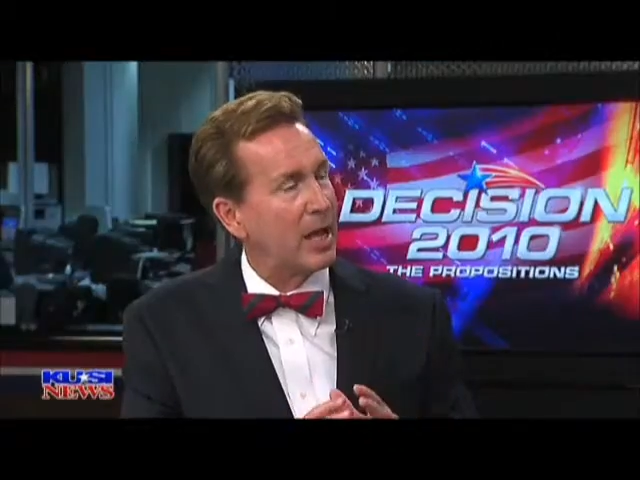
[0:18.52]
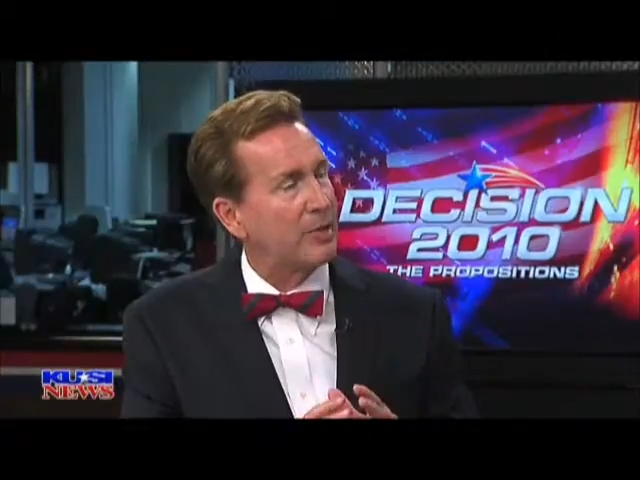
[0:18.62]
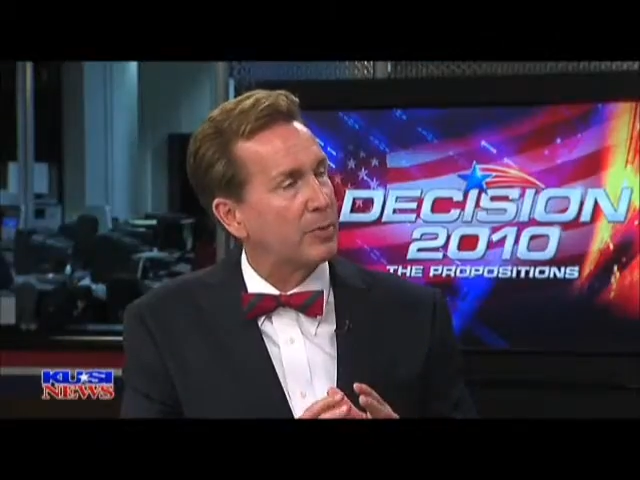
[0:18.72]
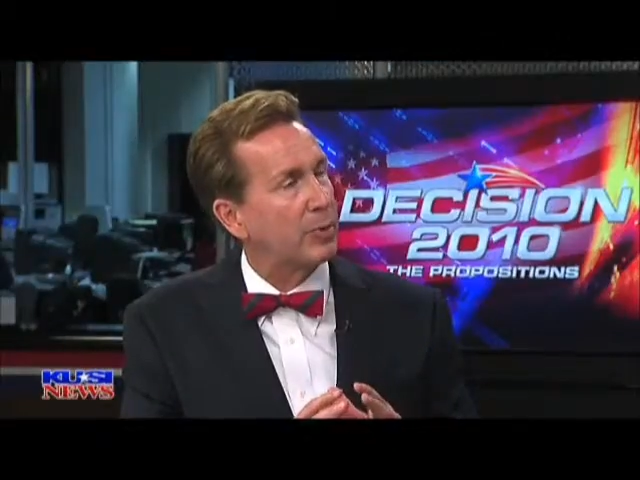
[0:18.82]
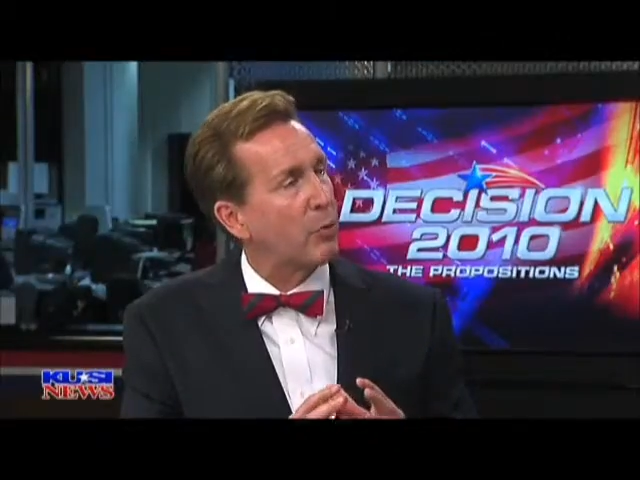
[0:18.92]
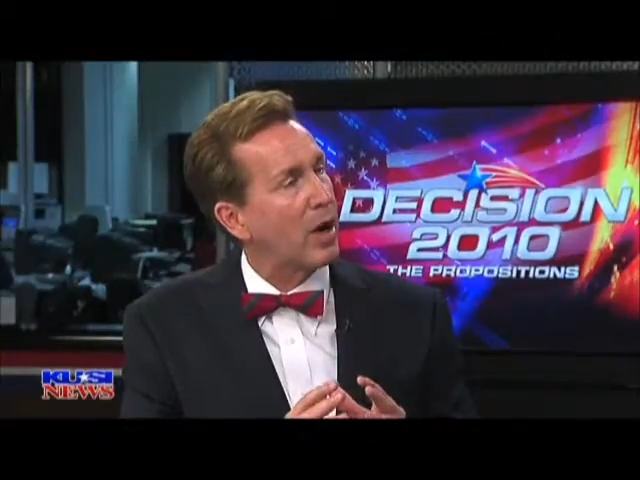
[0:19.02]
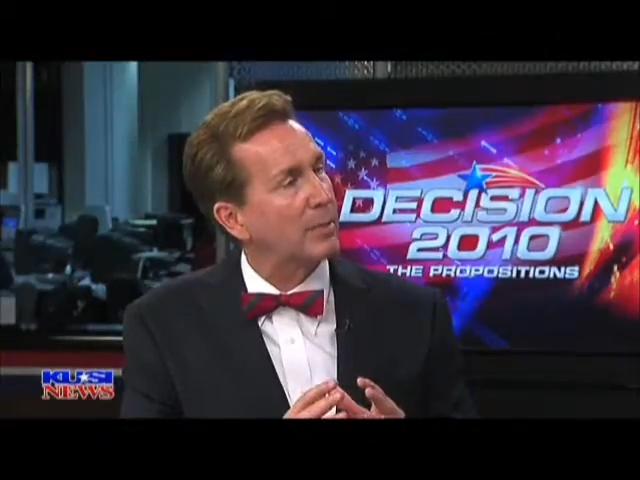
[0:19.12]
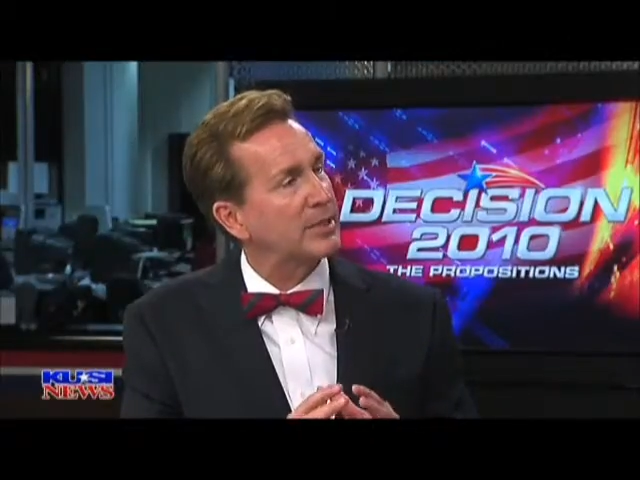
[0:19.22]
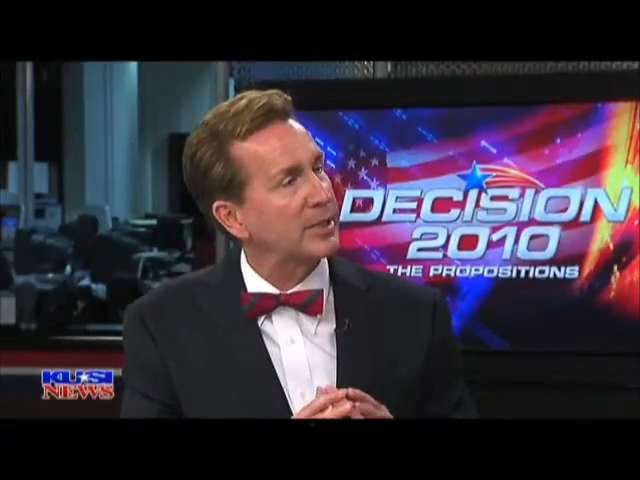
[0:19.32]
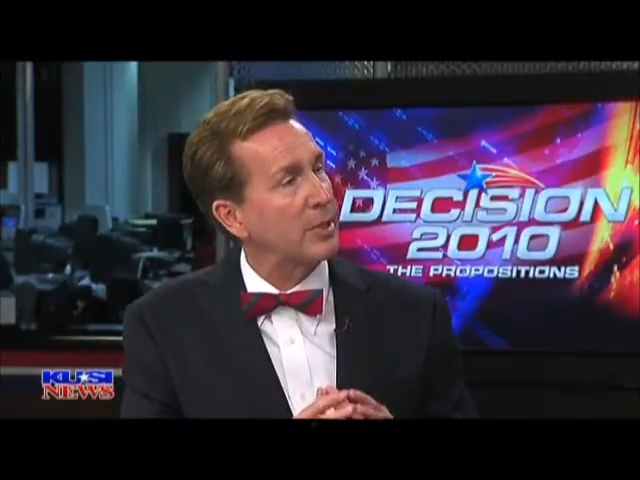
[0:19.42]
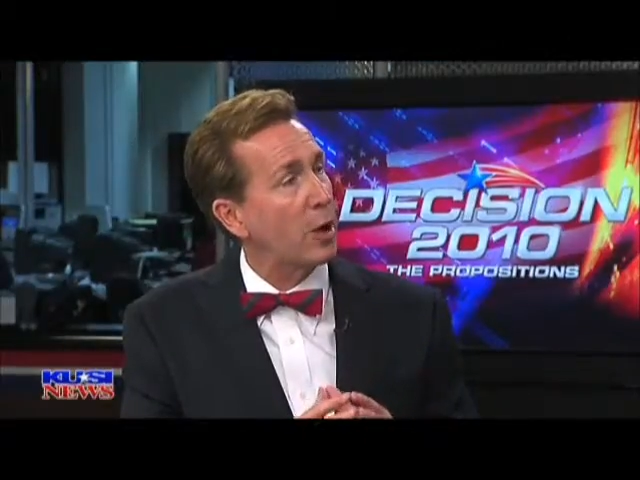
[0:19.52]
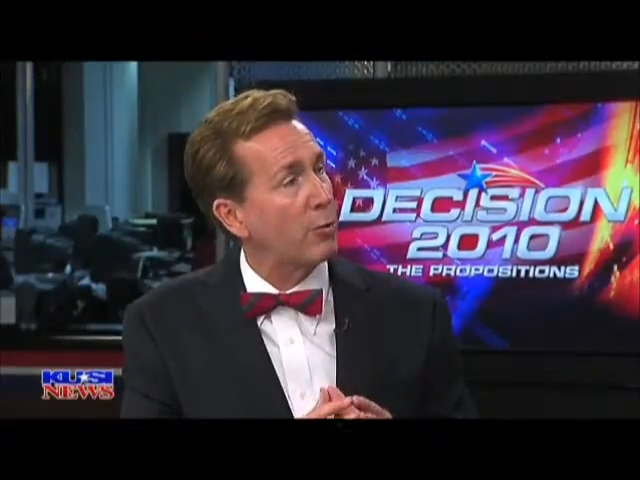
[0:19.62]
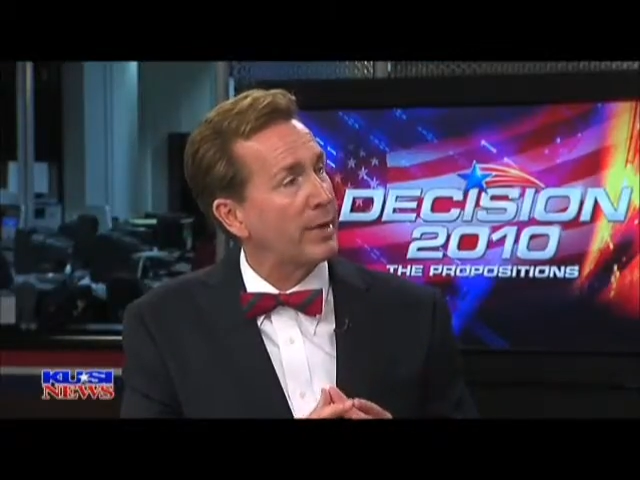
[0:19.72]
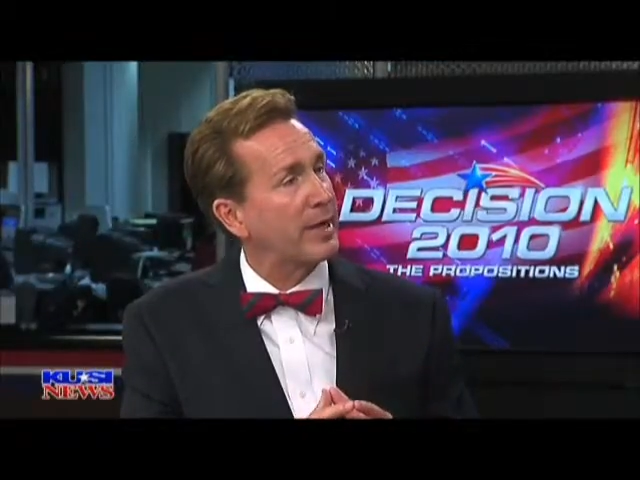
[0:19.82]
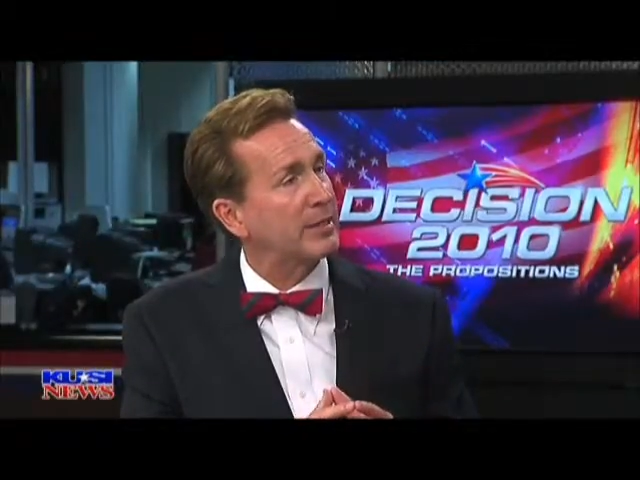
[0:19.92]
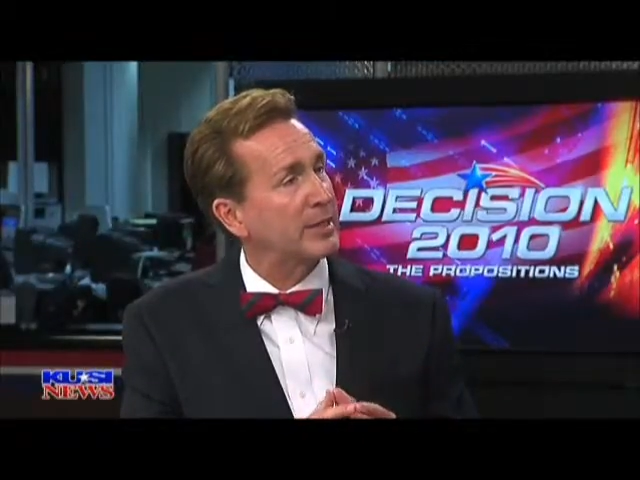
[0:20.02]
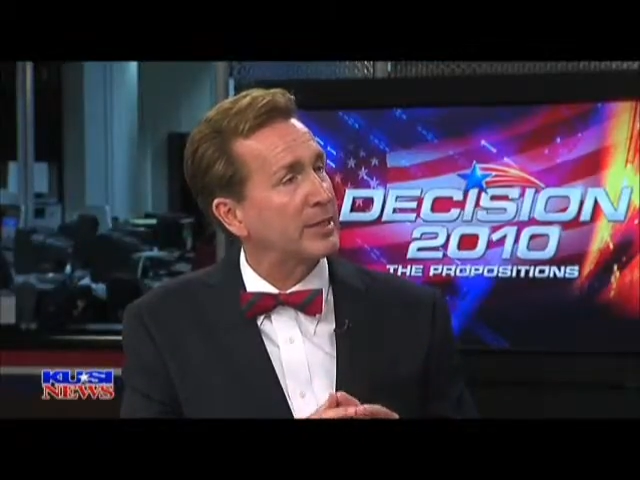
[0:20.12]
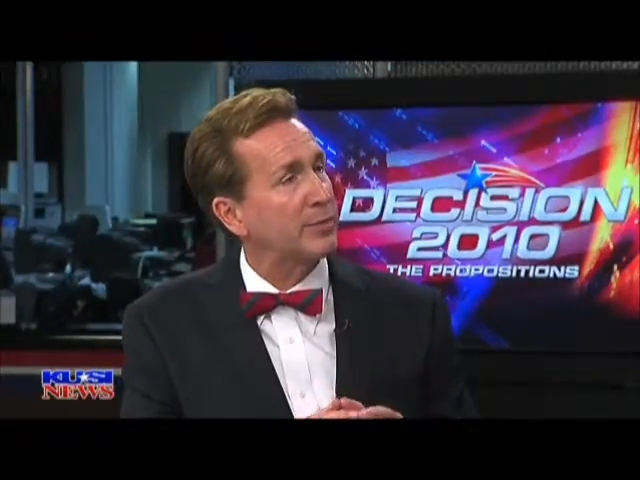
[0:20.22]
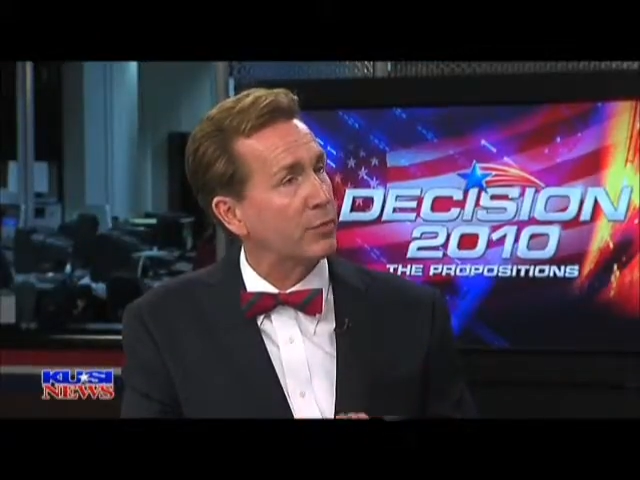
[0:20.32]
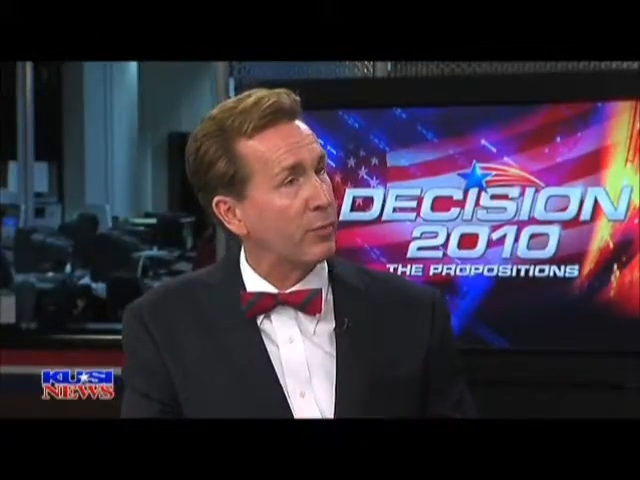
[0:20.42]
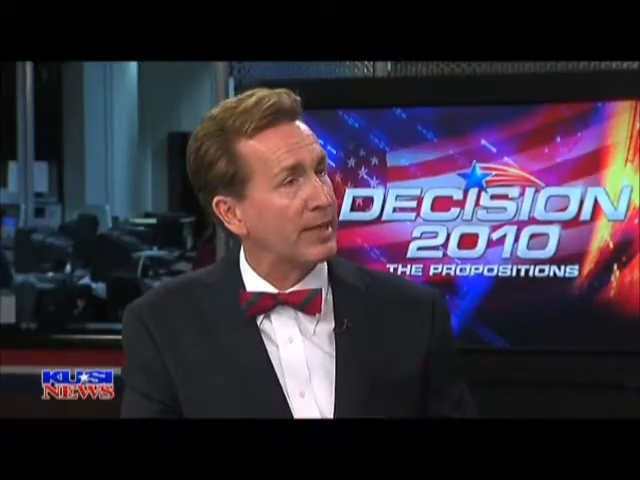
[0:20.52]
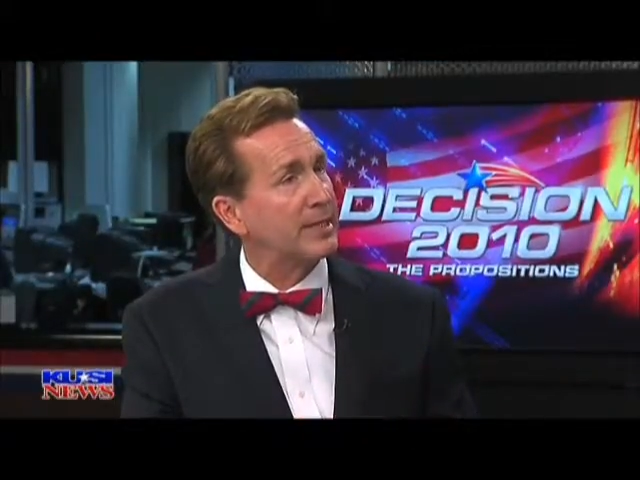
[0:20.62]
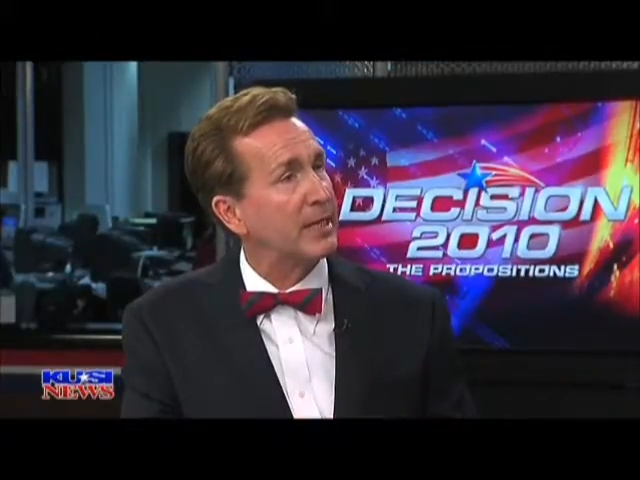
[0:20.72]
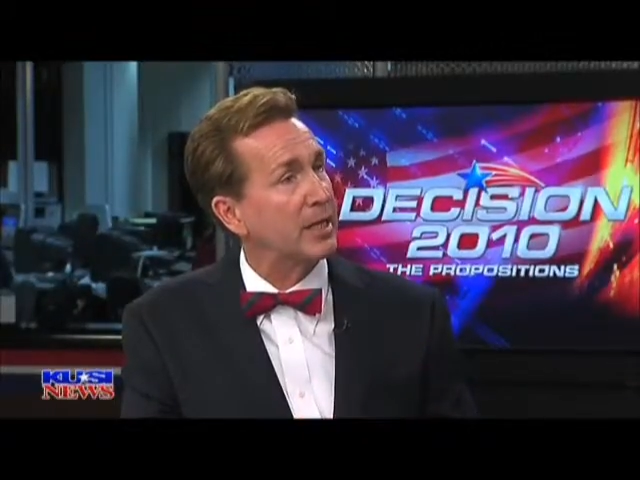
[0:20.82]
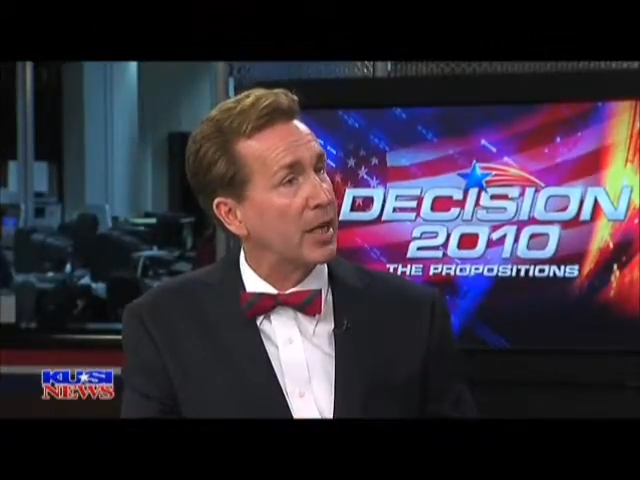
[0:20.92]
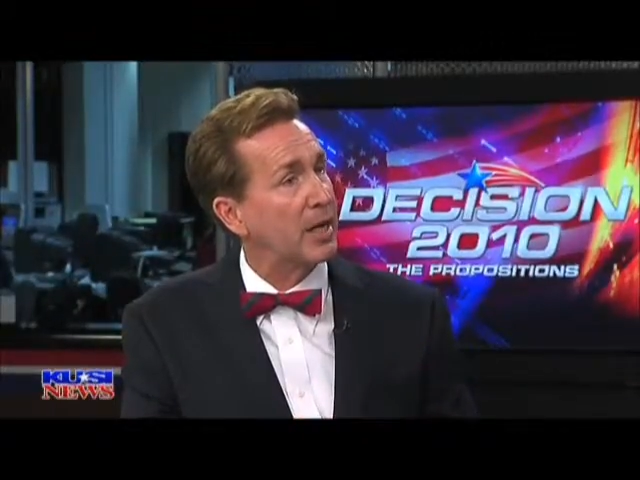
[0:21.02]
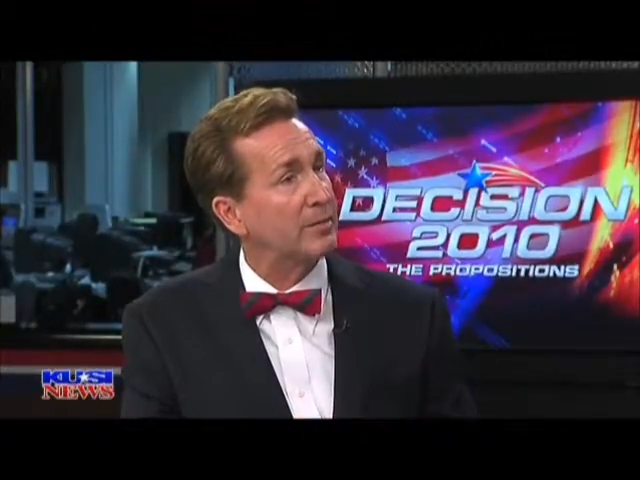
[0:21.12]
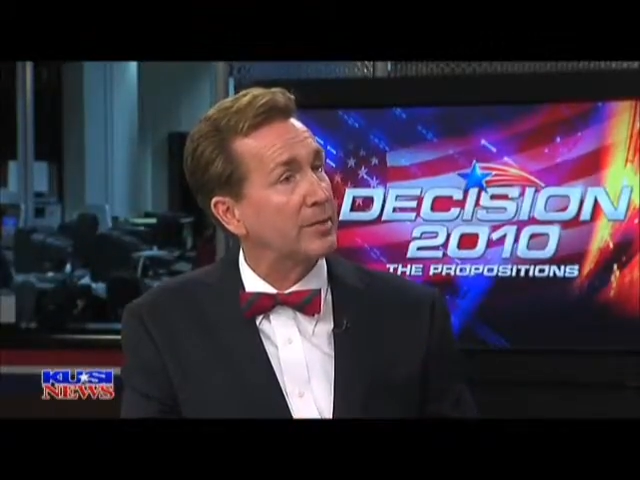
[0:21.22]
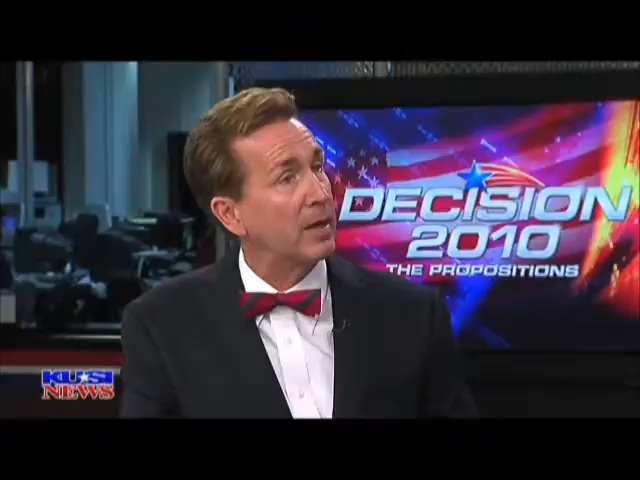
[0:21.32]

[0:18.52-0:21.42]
the requirements that already exist for raising a lot of